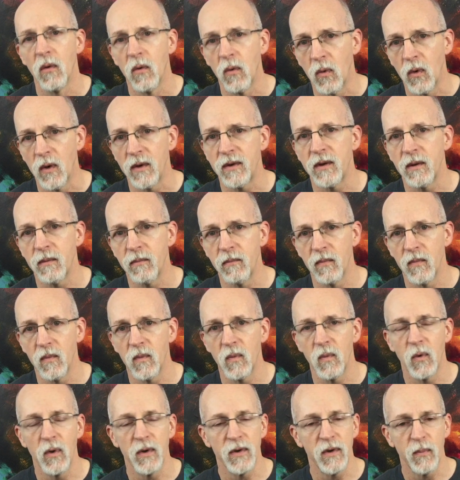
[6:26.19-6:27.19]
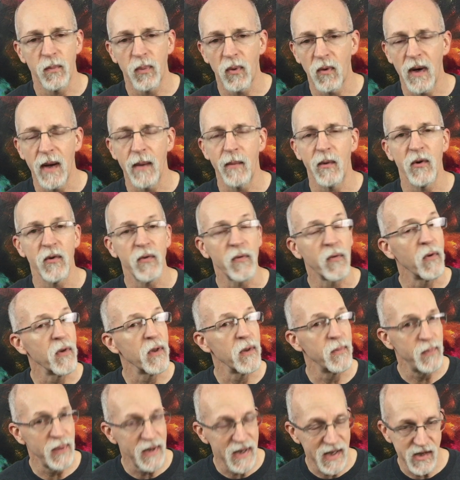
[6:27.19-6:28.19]
what the, what the parameters for
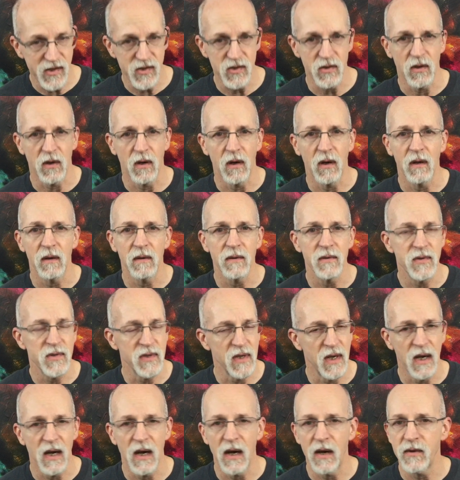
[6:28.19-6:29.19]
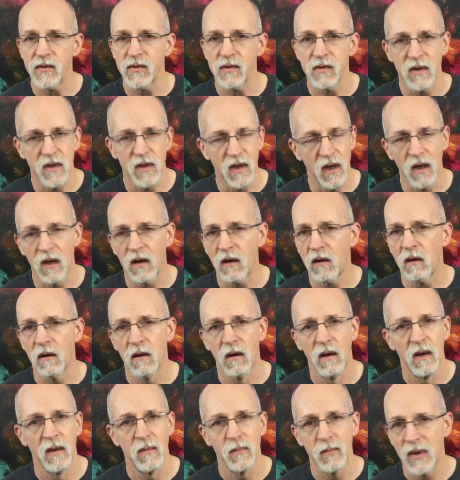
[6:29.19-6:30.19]
the piece are, size, color,
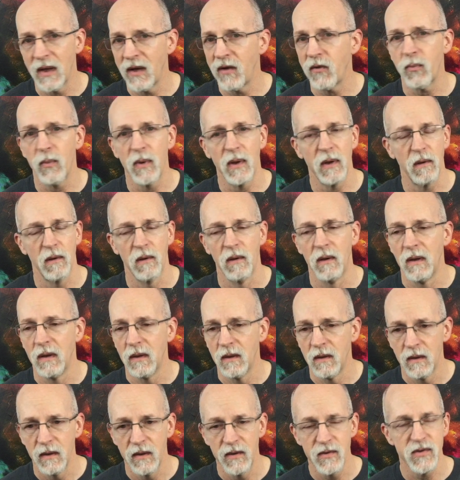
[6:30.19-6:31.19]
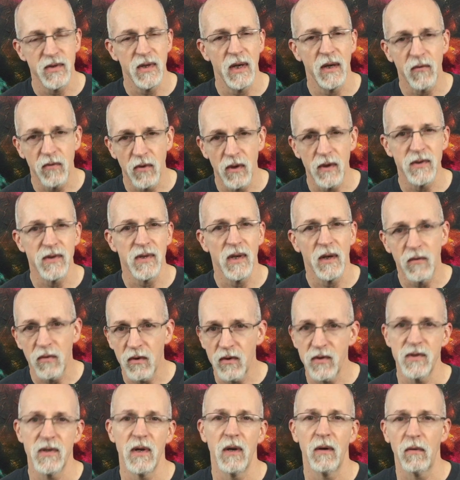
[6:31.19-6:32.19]
placement, etc., etc.,
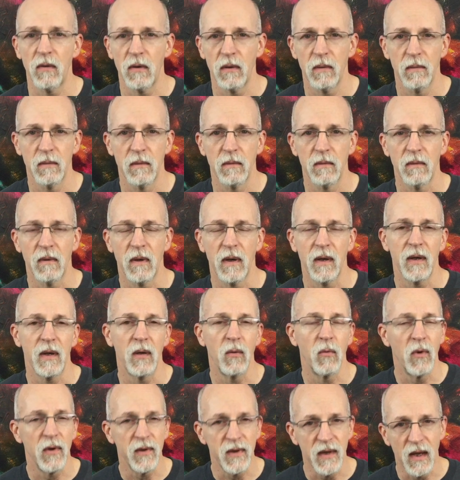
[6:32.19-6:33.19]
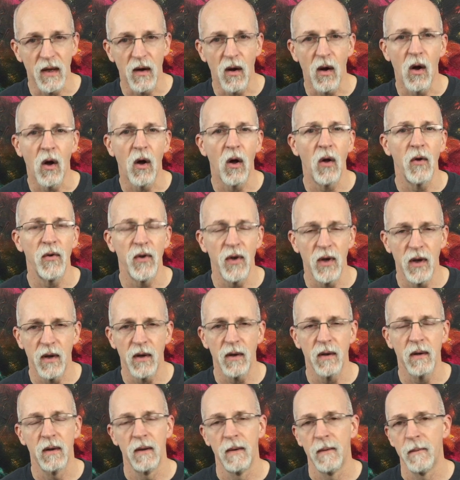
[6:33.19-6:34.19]
etc., right? You want that all
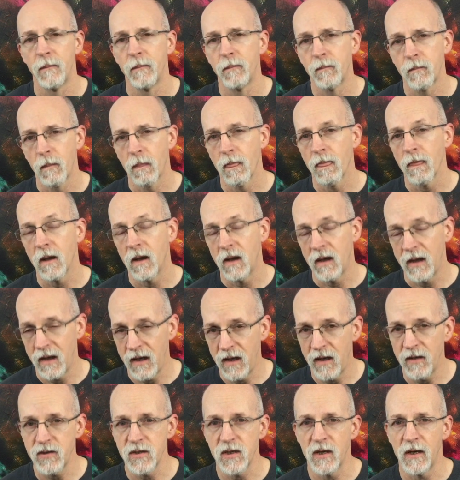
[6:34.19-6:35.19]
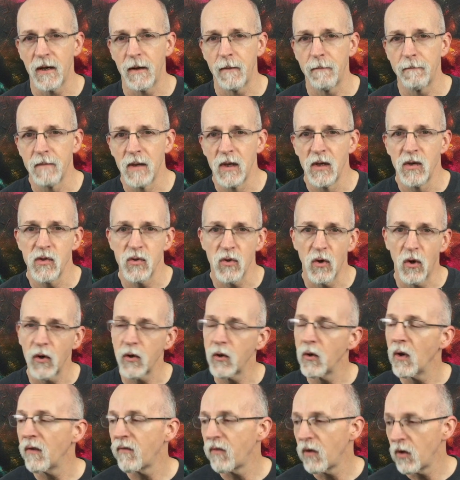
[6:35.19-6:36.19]
done ahead of time so all
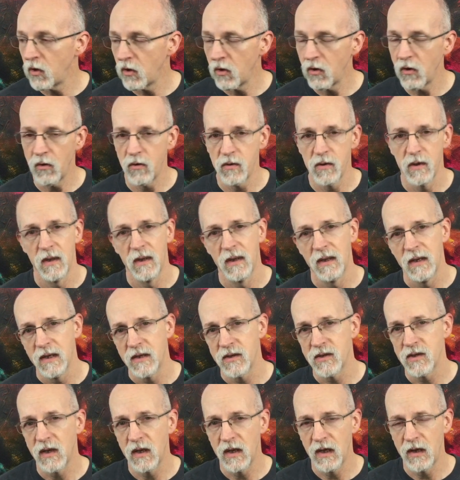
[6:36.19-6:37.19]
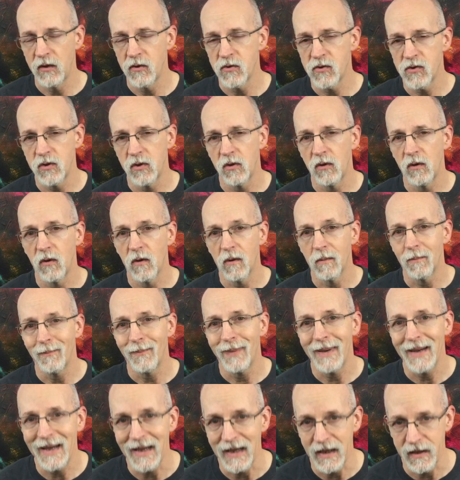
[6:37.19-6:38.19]
you have to do is get in your studio and
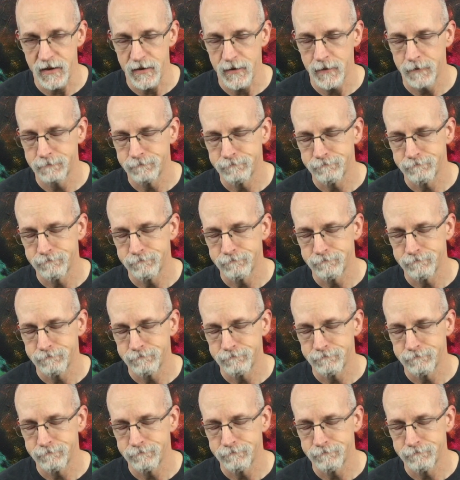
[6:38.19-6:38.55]
paint.